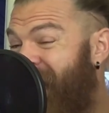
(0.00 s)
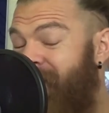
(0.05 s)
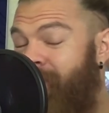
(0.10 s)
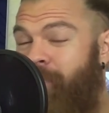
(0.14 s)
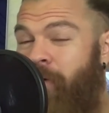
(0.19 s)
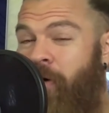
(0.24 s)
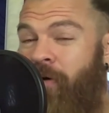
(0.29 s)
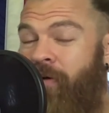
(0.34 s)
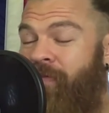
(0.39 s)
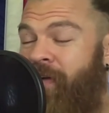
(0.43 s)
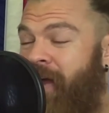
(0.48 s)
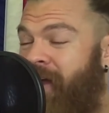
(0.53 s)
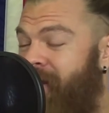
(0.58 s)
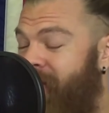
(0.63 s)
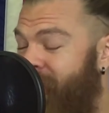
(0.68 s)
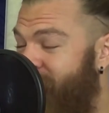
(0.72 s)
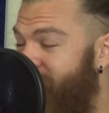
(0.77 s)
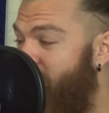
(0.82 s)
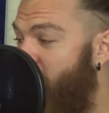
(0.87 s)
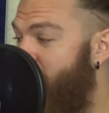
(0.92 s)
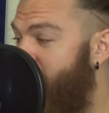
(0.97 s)
kind of gets motivated
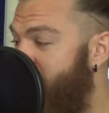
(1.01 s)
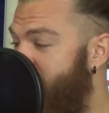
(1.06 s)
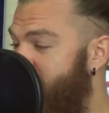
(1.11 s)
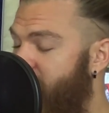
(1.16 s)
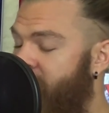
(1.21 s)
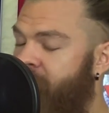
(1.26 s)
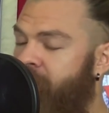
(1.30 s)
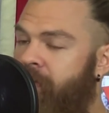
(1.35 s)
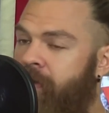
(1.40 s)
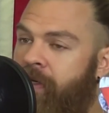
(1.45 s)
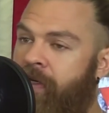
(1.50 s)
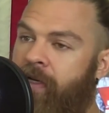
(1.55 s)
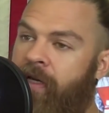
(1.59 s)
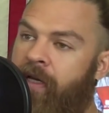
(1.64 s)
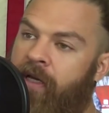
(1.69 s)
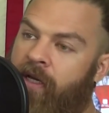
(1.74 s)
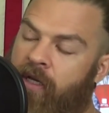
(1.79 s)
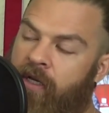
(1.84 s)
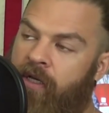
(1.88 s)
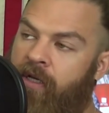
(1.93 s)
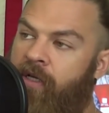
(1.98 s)
and focused differently.
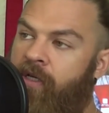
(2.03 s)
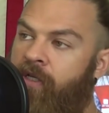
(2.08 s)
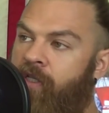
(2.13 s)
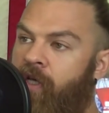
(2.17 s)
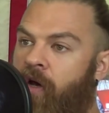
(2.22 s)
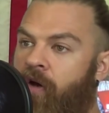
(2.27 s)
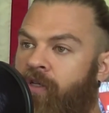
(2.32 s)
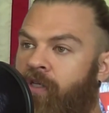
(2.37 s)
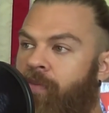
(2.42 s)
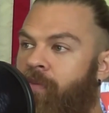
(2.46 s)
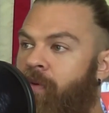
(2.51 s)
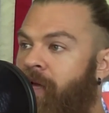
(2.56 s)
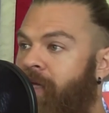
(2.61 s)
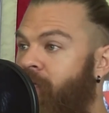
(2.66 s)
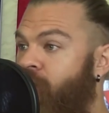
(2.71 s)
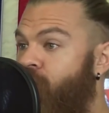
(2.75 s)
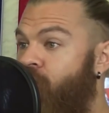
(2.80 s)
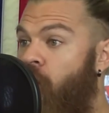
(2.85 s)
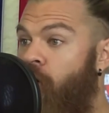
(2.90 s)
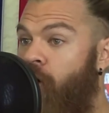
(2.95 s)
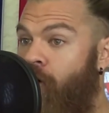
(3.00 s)
So some people like
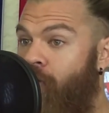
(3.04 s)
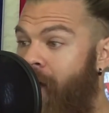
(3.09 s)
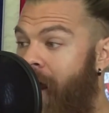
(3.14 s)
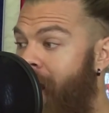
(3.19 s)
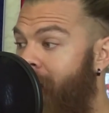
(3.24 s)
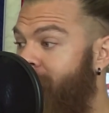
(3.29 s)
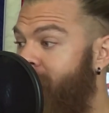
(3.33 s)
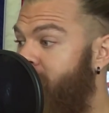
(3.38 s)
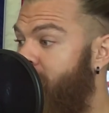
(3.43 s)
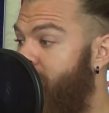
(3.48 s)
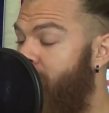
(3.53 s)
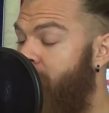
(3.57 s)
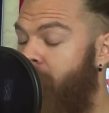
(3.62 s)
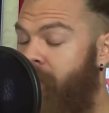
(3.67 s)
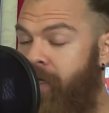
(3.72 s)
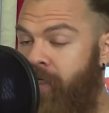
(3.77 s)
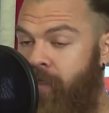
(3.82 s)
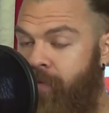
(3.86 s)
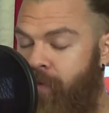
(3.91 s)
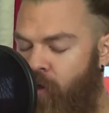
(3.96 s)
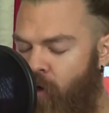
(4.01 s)
to joke around. Some people
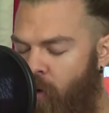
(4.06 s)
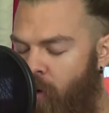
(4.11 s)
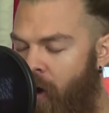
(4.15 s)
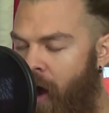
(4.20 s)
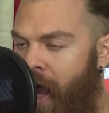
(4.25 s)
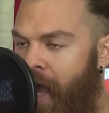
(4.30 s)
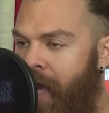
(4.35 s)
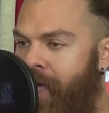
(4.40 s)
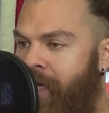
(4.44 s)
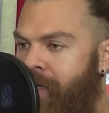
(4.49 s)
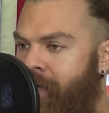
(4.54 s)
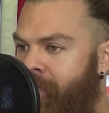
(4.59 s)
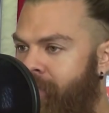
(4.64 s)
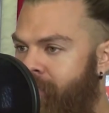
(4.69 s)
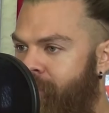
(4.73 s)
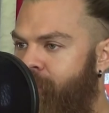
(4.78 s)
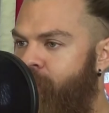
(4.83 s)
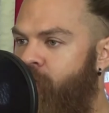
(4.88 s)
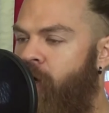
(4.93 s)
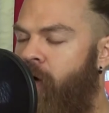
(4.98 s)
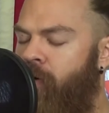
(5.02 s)
like to be quiet
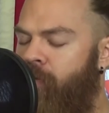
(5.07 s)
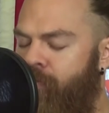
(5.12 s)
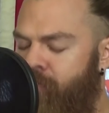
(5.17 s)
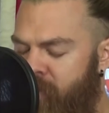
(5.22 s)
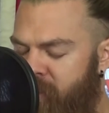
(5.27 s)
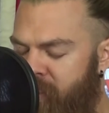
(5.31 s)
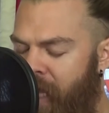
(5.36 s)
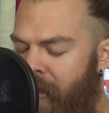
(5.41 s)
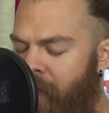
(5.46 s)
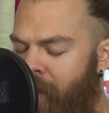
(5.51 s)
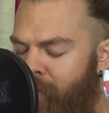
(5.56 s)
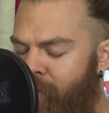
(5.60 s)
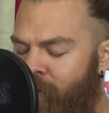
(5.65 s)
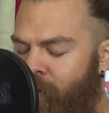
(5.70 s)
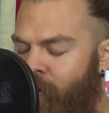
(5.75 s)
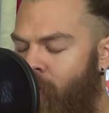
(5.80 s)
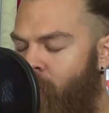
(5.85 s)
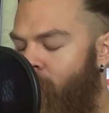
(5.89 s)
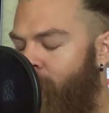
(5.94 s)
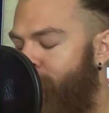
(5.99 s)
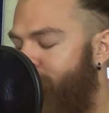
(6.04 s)
and, you know, solemn in
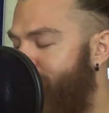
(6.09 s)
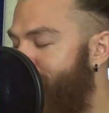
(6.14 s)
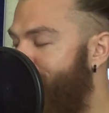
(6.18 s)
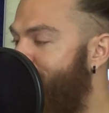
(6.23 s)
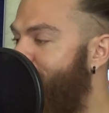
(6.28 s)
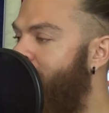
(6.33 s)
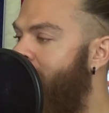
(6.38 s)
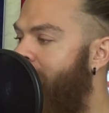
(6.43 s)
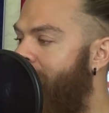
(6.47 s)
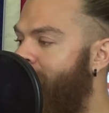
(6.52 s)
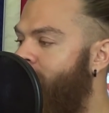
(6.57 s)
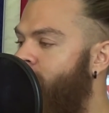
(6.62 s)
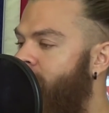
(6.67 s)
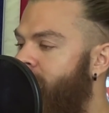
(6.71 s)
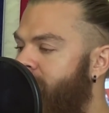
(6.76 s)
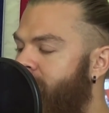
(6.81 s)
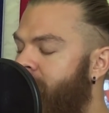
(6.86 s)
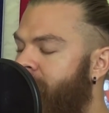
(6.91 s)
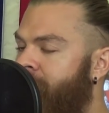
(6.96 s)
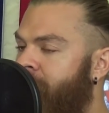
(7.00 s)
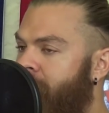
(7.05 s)
the corner.
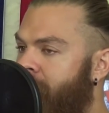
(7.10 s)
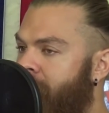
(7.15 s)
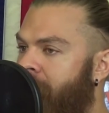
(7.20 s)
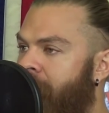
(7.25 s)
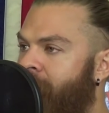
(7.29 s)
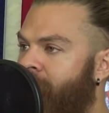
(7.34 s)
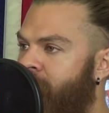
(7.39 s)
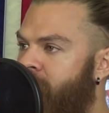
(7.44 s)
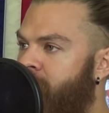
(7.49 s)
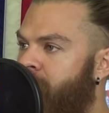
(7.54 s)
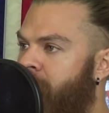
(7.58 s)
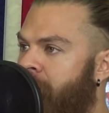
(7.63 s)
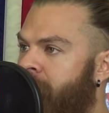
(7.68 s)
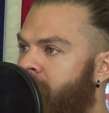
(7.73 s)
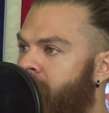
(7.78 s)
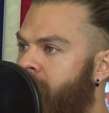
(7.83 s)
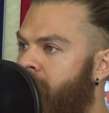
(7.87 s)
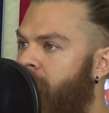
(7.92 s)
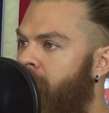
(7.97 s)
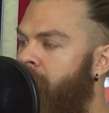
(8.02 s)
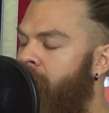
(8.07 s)
Everyone's different in that
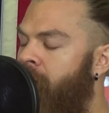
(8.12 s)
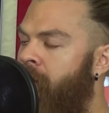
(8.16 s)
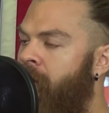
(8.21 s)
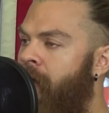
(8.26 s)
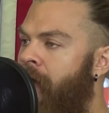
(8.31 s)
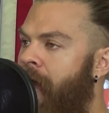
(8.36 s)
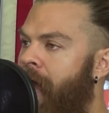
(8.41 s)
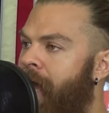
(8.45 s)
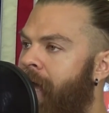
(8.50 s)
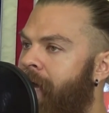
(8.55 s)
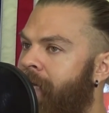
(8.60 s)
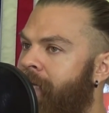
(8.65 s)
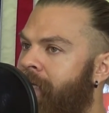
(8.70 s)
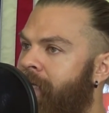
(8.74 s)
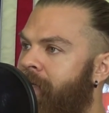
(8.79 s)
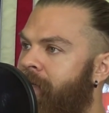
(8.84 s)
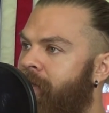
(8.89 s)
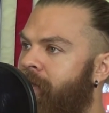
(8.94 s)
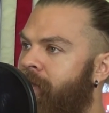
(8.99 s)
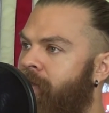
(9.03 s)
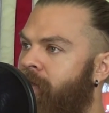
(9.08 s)
respect. And
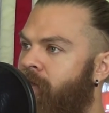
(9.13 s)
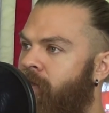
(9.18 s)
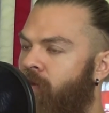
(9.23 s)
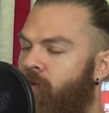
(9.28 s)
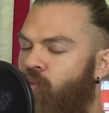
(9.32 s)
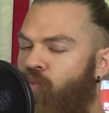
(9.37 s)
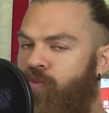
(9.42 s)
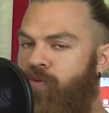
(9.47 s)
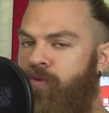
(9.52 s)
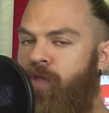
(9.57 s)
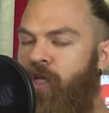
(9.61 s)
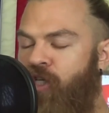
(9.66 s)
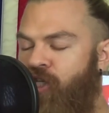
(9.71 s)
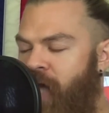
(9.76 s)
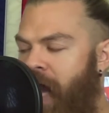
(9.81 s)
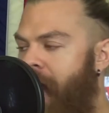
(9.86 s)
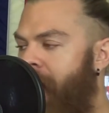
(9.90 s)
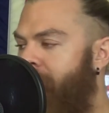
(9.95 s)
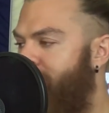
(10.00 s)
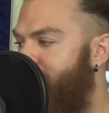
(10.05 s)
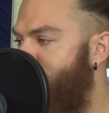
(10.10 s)
the
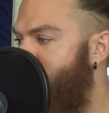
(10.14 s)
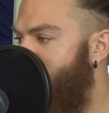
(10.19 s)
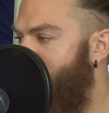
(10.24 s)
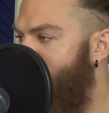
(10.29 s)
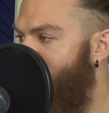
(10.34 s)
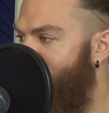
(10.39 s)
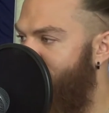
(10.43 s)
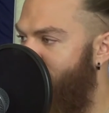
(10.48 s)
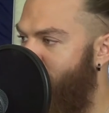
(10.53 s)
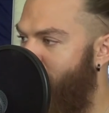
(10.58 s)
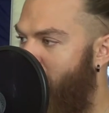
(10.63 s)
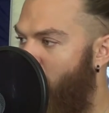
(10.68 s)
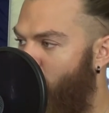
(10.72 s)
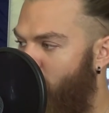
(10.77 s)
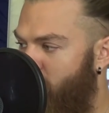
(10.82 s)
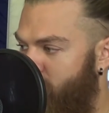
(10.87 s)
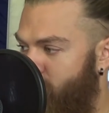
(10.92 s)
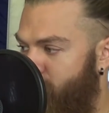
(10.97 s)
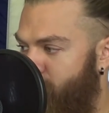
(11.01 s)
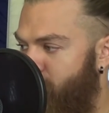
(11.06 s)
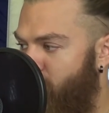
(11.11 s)
challenge is to figure out
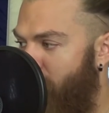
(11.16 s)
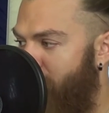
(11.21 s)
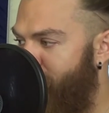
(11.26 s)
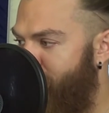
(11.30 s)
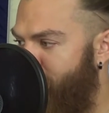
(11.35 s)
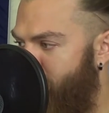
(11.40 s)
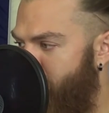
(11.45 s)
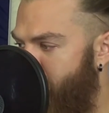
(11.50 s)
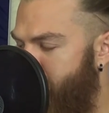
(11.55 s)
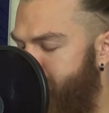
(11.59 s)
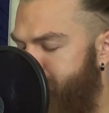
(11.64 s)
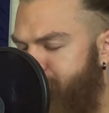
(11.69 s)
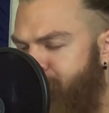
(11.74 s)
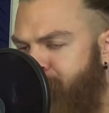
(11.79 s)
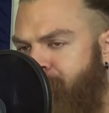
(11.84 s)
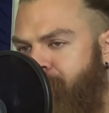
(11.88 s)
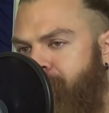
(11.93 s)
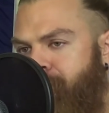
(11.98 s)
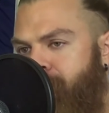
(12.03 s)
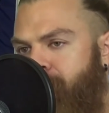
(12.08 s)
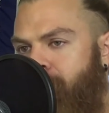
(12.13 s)
what's right for you
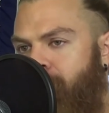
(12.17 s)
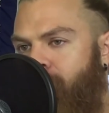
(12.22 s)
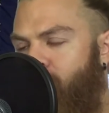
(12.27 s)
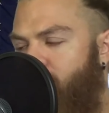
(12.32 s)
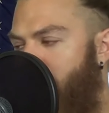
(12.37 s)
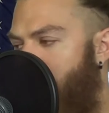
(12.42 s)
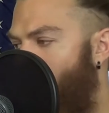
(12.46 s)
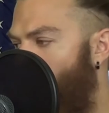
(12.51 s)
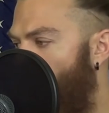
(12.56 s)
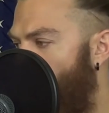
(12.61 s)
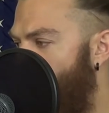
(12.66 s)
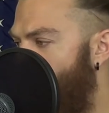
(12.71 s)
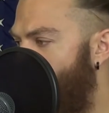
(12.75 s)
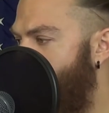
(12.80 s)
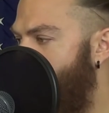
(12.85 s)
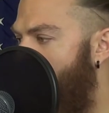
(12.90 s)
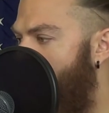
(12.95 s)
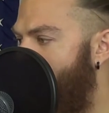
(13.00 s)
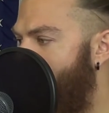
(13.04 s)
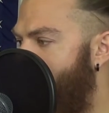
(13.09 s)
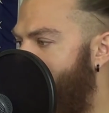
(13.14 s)
and what your
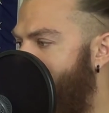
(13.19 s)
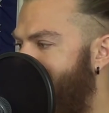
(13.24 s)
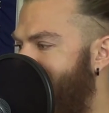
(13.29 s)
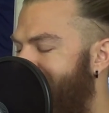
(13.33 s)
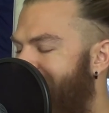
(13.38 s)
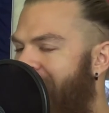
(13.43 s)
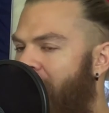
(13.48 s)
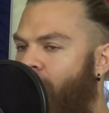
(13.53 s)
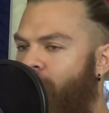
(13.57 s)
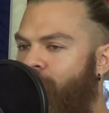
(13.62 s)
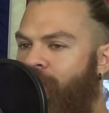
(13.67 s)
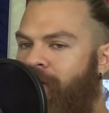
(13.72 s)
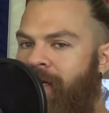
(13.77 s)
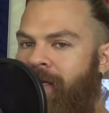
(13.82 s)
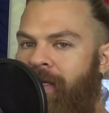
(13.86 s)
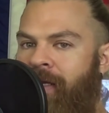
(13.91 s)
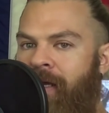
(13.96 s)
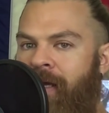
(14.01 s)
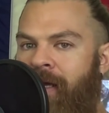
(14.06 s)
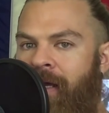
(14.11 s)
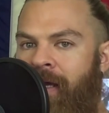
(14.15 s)
timing is and how you
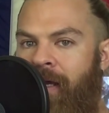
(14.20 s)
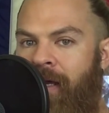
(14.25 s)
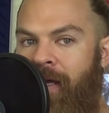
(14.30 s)
can